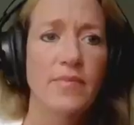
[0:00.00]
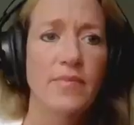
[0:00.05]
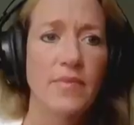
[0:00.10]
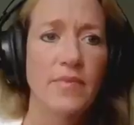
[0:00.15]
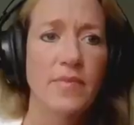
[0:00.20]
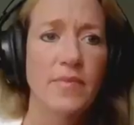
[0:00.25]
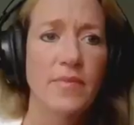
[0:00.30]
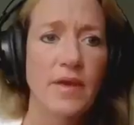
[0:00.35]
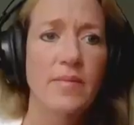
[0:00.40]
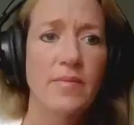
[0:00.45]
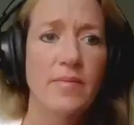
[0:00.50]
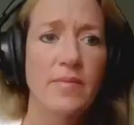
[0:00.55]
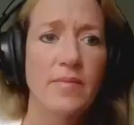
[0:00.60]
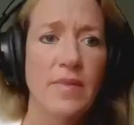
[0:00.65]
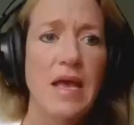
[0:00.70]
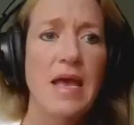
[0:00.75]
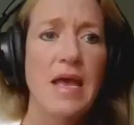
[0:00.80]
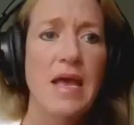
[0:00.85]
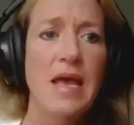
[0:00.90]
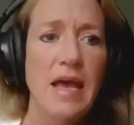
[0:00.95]
Yeah.
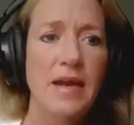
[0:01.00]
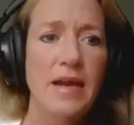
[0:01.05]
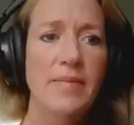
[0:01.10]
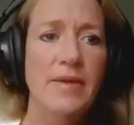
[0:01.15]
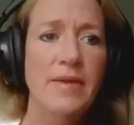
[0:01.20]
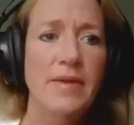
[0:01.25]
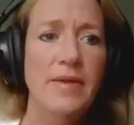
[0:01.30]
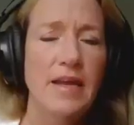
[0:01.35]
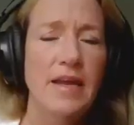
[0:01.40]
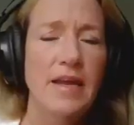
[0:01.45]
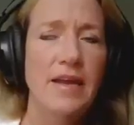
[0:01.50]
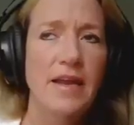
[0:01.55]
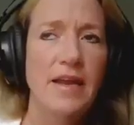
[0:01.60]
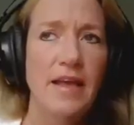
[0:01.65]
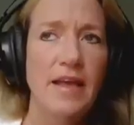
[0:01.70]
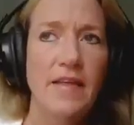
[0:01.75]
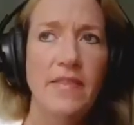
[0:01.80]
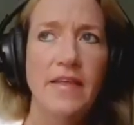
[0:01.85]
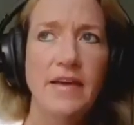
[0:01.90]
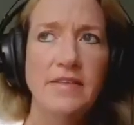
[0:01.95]
And I mean,
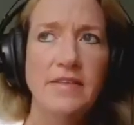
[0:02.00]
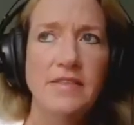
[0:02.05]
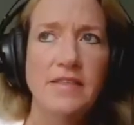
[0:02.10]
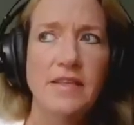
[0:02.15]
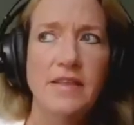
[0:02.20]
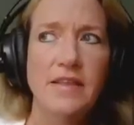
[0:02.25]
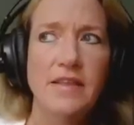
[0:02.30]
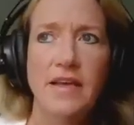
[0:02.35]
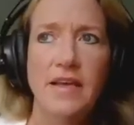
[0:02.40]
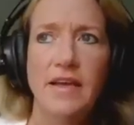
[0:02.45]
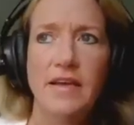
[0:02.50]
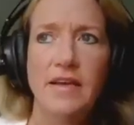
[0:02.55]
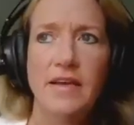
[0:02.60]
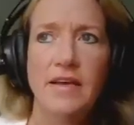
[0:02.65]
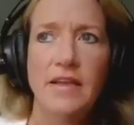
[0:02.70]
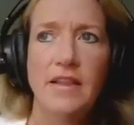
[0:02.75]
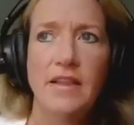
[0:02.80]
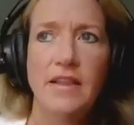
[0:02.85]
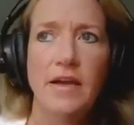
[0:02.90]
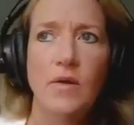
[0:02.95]
and that's the thing,
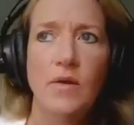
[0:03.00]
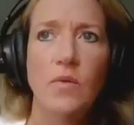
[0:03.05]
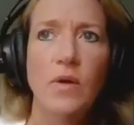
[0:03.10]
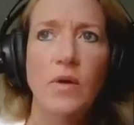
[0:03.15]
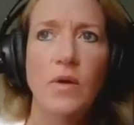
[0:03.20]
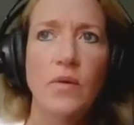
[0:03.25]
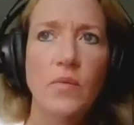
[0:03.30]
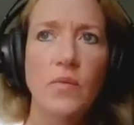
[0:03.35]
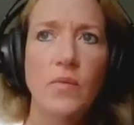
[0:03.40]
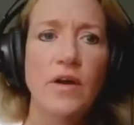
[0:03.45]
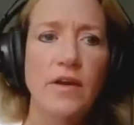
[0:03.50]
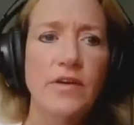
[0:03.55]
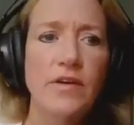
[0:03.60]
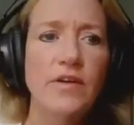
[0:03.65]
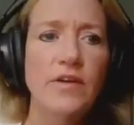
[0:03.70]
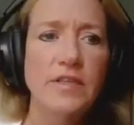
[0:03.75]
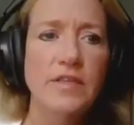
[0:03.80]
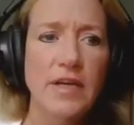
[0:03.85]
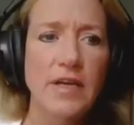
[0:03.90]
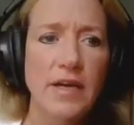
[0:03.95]
like when we're
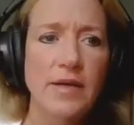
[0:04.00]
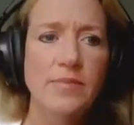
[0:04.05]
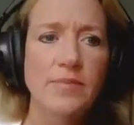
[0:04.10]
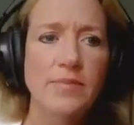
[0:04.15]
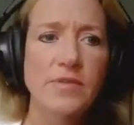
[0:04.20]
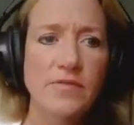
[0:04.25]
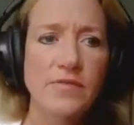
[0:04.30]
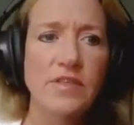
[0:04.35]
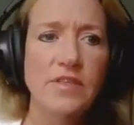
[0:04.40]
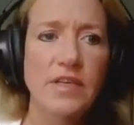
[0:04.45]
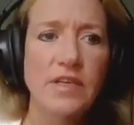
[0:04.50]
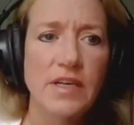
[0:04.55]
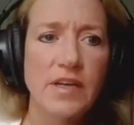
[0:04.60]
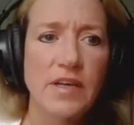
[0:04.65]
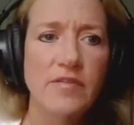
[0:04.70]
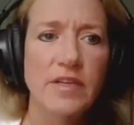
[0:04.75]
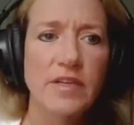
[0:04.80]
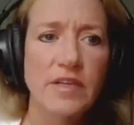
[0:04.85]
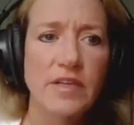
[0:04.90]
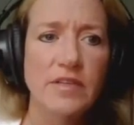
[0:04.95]
under times of
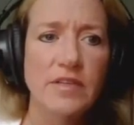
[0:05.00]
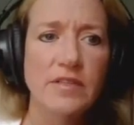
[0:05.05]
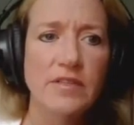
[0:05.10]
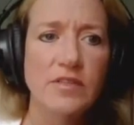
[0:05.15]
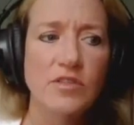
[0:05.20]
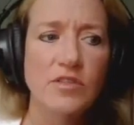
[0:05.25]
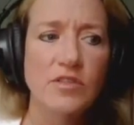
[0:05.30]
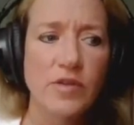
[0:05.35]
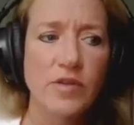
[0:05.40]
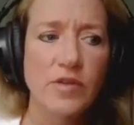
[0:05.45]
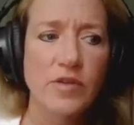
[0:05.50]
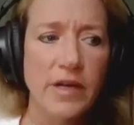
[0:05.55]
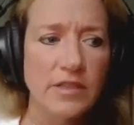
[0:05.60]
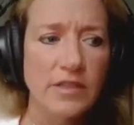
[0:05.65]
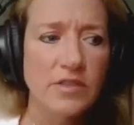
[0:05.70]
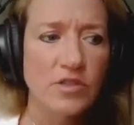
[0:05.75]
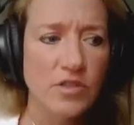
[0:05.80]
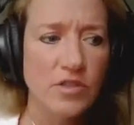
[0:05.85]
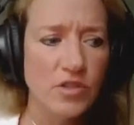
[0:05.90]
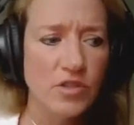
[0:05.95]
significant
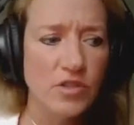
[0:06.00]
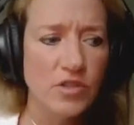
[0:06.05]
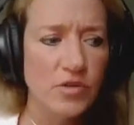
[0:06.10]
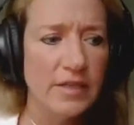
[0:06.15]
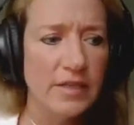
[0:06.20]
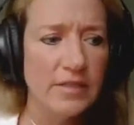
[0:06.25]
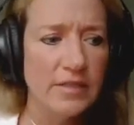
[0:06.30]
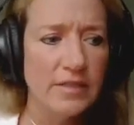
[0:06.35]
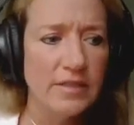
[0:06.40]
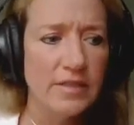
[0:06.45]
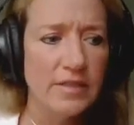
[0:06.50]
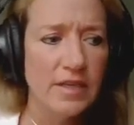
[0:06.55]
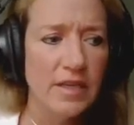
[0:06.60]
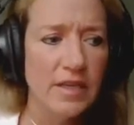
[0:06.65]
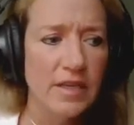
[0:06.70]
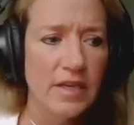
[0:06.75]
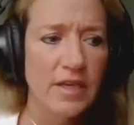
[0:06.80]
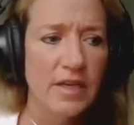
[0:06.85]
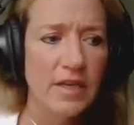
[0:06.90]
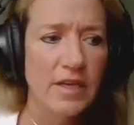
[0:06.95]
stress or duress,
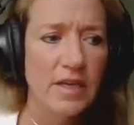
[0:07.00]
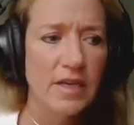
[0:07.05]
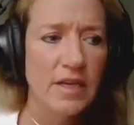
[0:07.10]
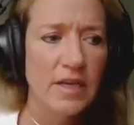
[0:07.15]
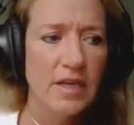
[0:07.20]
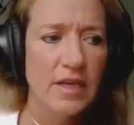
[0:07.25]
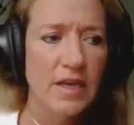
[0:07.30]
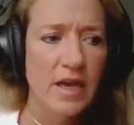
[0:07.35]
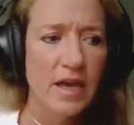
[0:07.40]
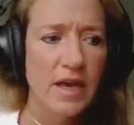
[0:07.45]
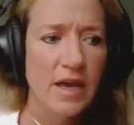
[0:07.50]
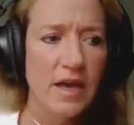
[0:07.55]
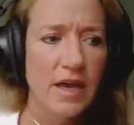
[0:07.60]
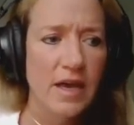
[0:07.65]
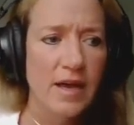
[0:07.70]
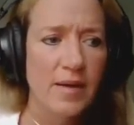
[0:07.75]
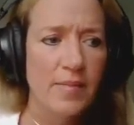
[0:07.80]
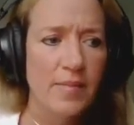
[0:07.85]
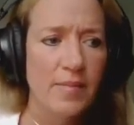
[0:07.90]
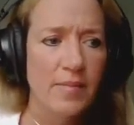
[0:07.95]

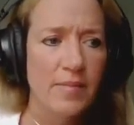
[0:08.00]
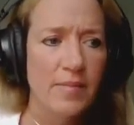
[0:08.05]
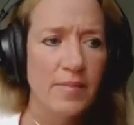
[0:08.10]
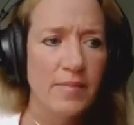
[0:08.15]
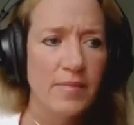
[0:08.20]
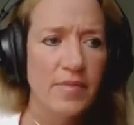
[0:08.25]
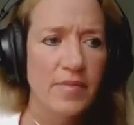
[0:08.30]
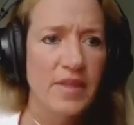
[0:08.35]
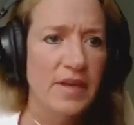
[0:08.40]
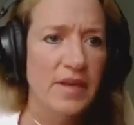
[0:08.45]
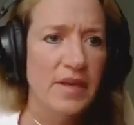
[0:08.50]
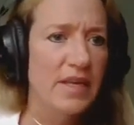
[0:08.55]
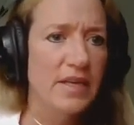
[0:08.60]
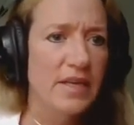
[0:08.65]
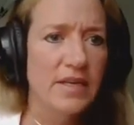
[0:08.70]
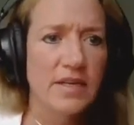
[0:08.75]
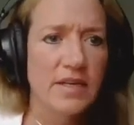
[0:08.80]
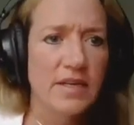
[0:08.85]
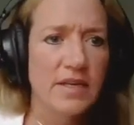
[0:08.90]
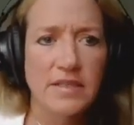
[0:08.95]
the
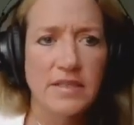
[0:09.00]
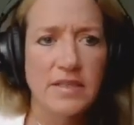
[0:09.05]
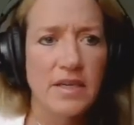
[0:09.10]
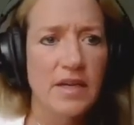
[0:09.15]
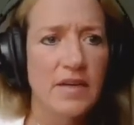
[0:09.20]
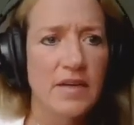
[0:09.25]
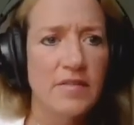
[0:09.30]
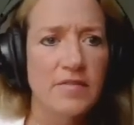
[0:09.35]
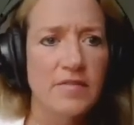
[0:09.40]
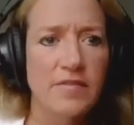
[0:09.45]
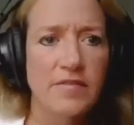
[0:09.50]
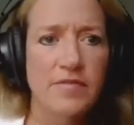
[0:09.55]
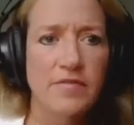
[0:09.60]
guilt of,